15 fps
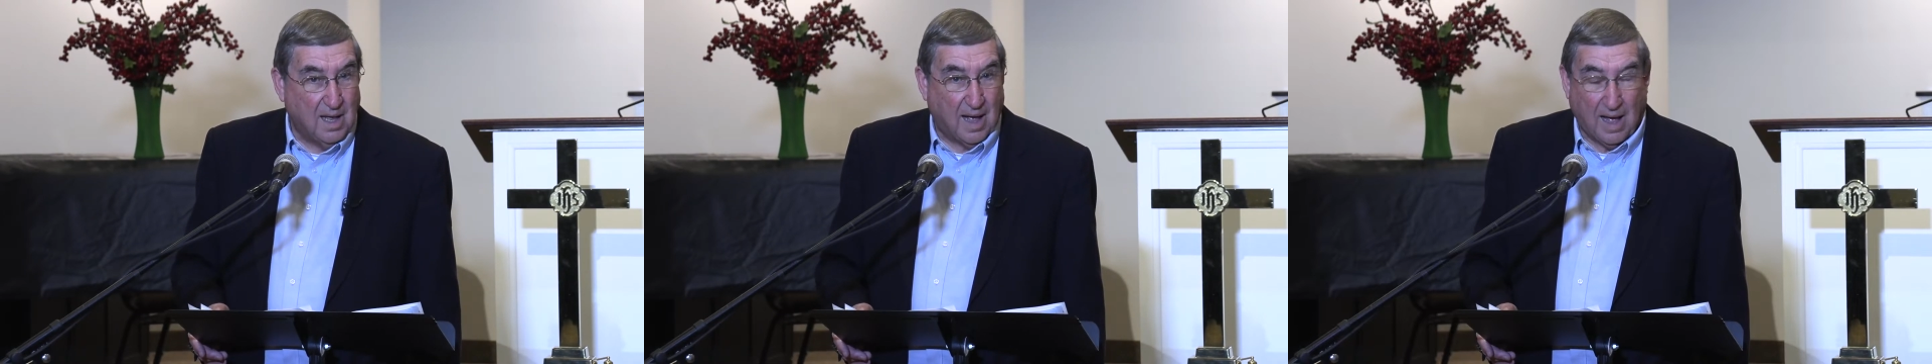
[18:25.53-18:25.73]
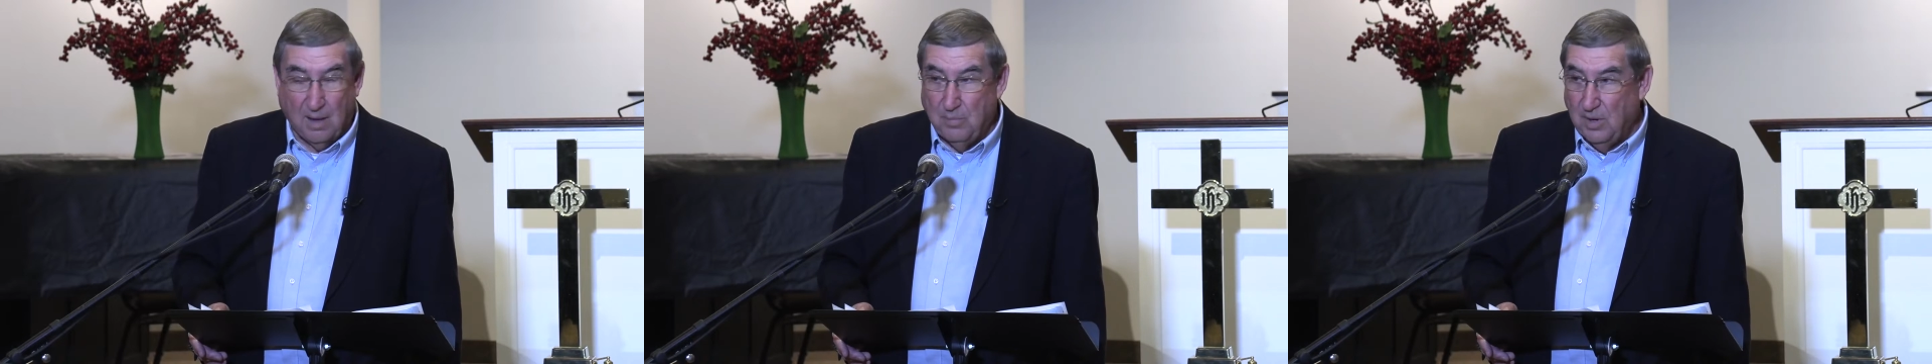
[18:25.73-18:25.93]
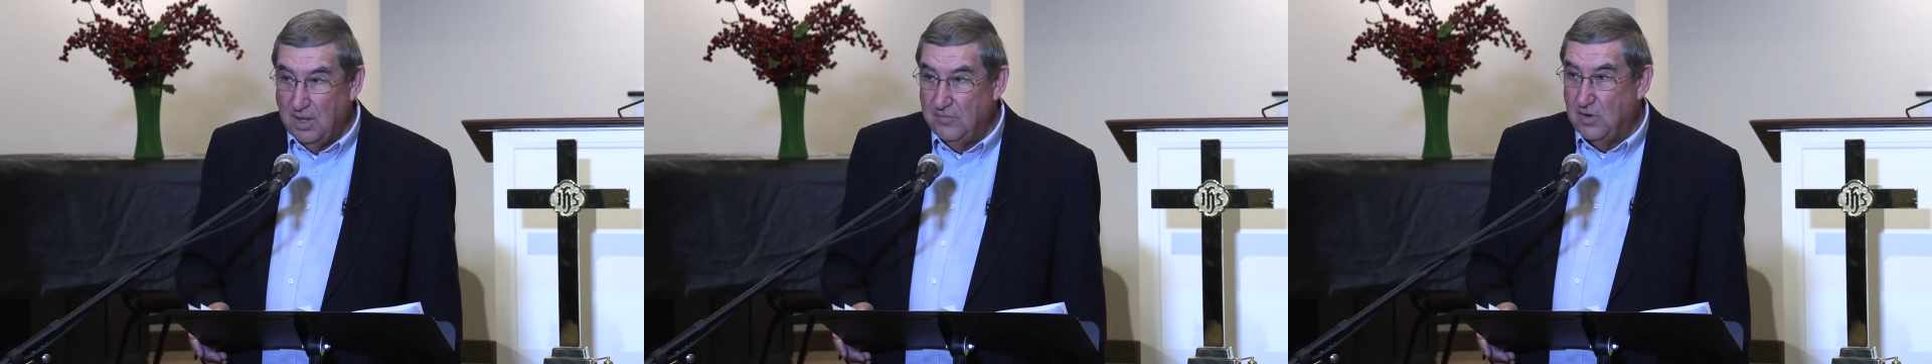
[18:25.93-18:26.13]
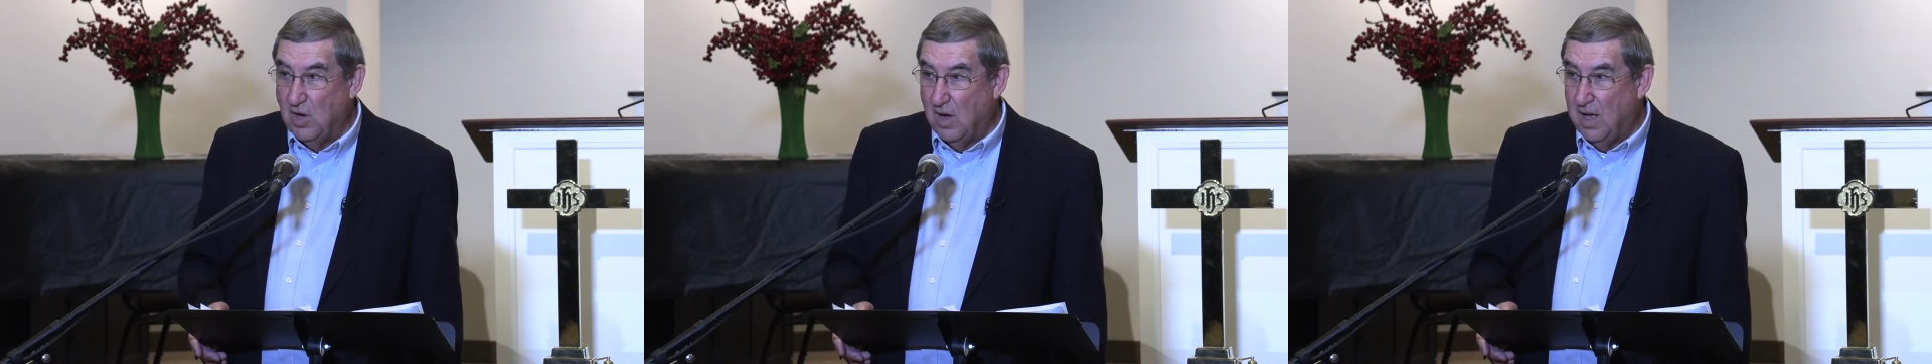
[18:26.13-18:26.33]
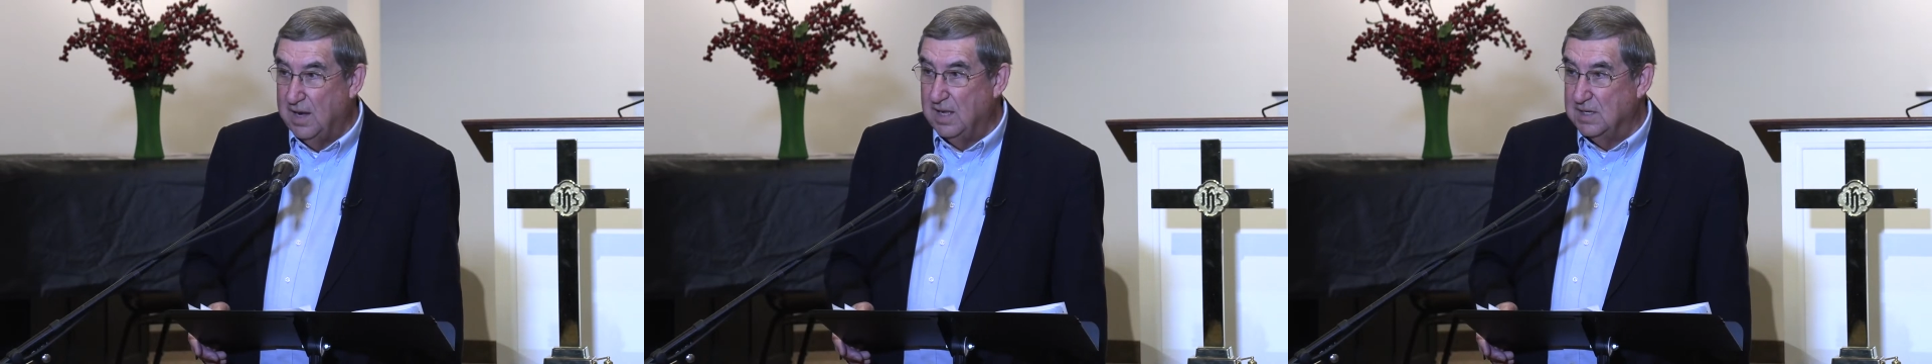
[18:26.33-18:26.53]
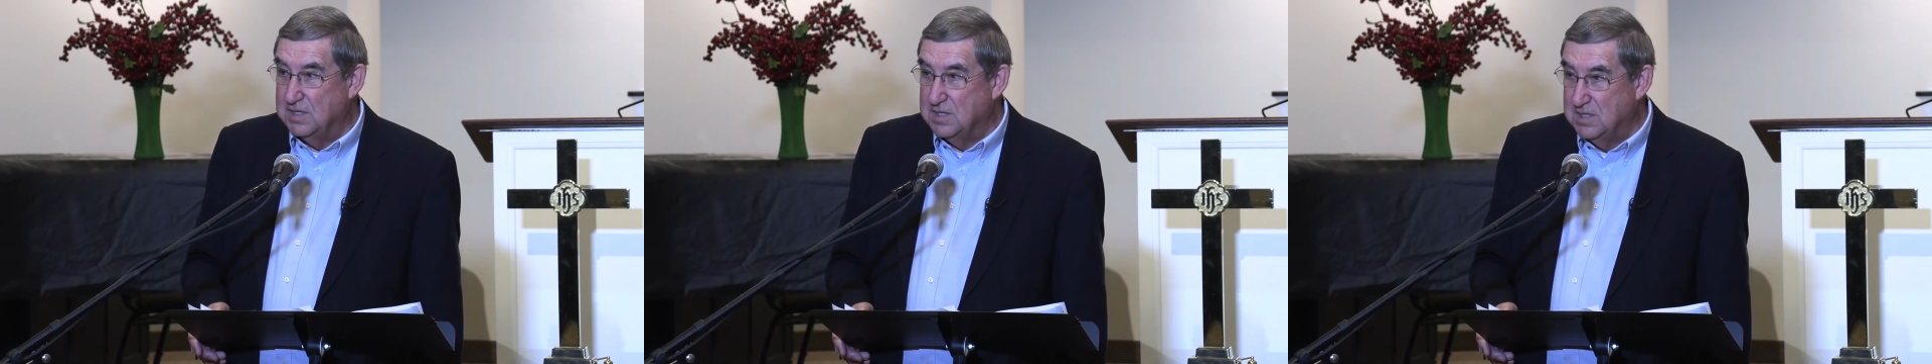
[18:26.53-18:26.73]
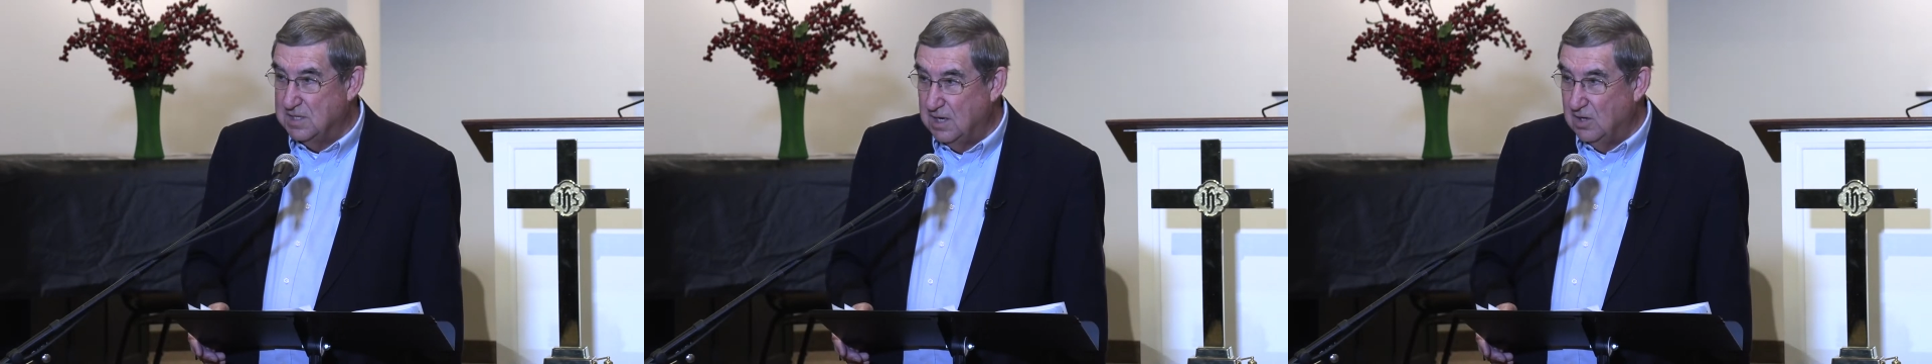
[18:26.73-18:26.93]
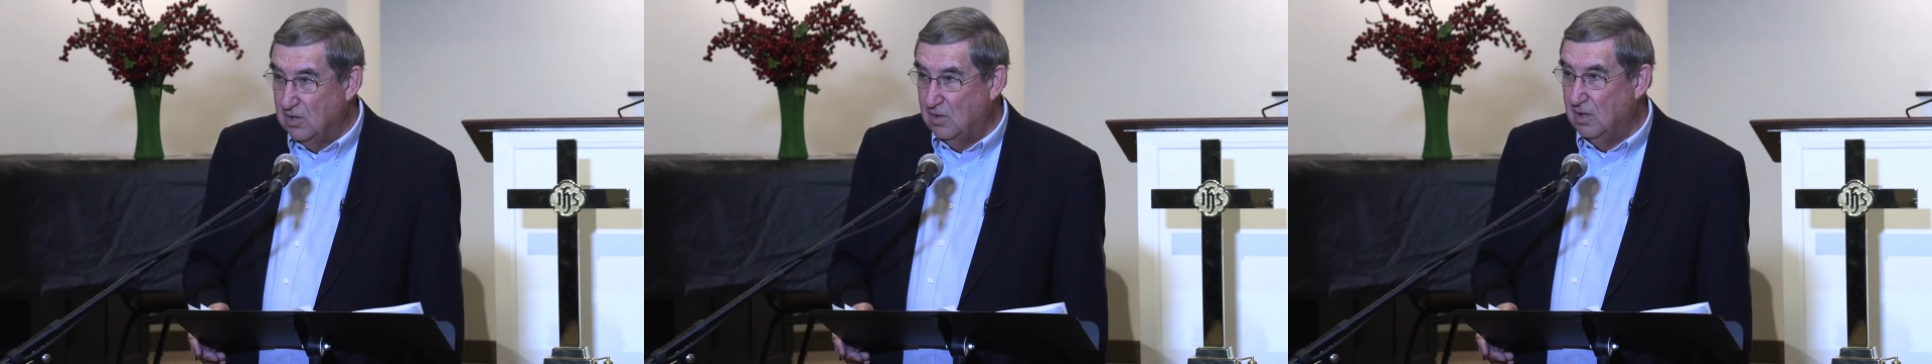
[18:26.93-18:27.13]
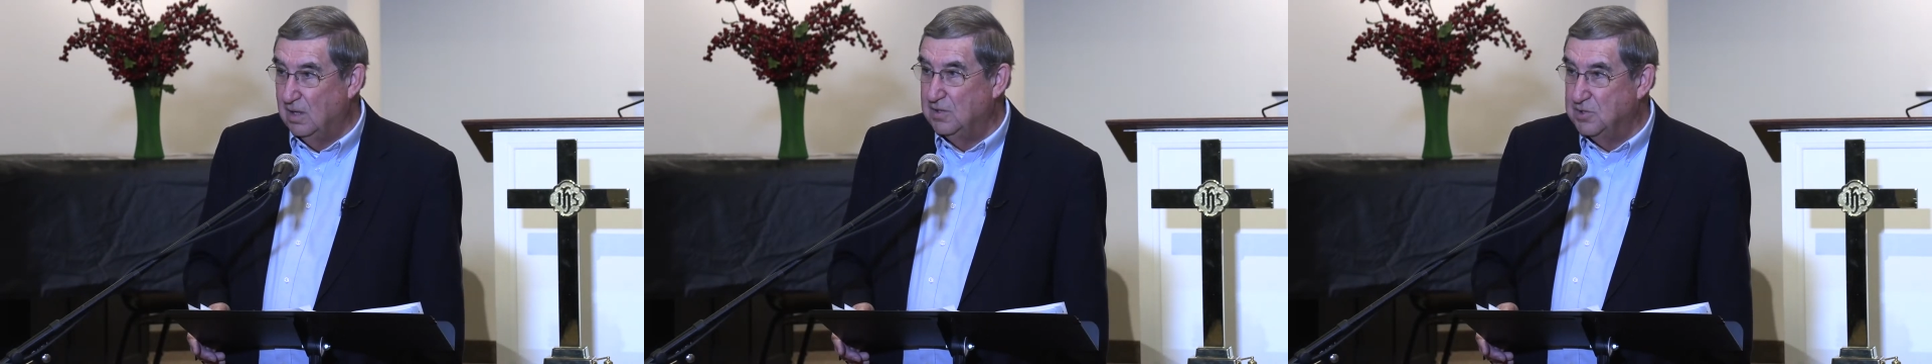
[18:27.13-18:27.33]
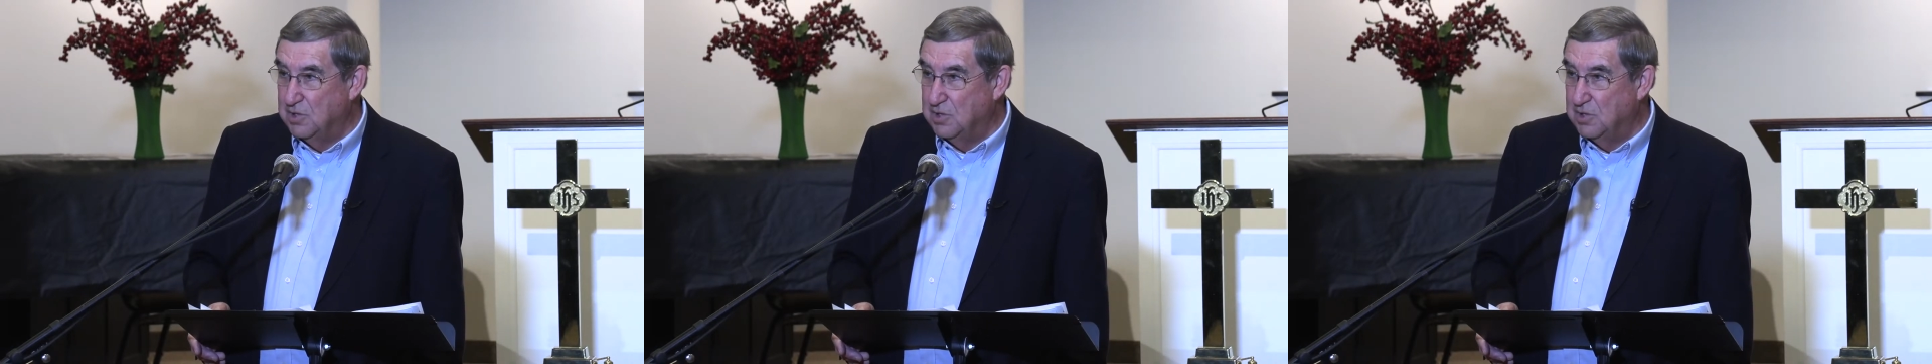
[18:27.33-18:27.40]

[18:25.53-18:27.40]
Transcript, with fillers: I believe God is still